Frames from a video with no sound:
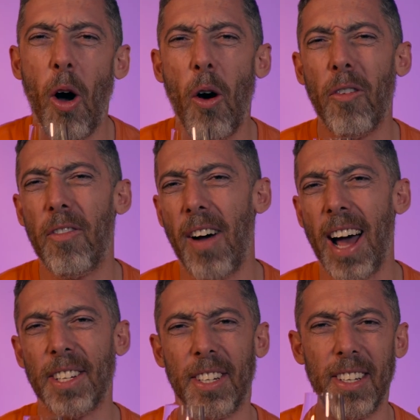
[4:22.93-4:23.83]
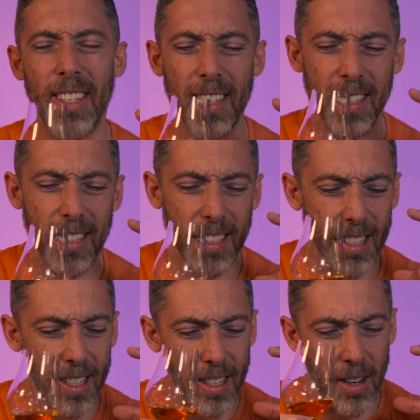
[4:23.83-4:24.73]
old-fashioned,
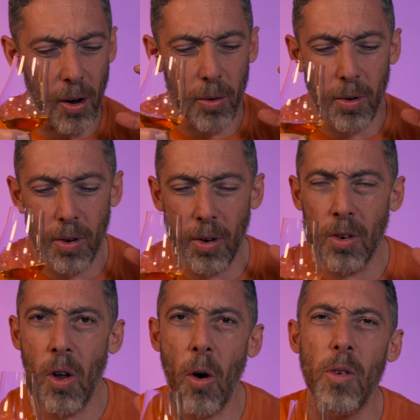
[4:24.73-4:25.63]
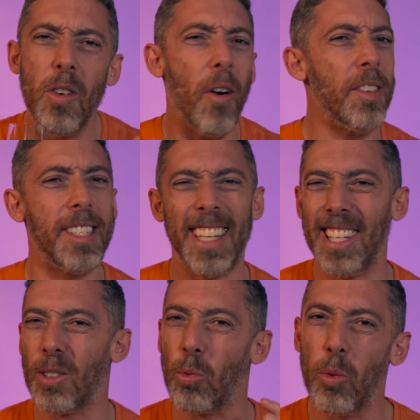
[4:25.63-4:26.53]
you know,
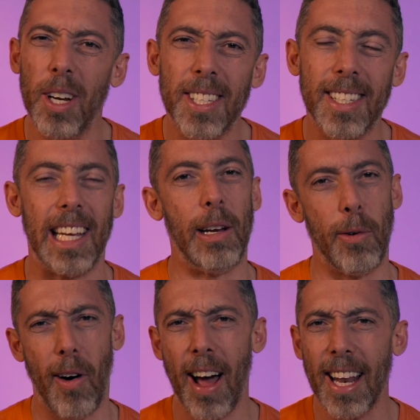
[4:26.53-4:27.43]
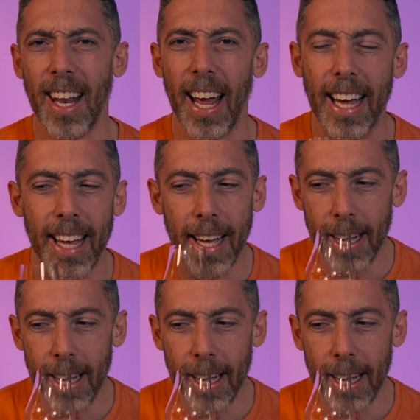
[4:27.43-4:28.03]
no-nonsense whiskey, right? Like,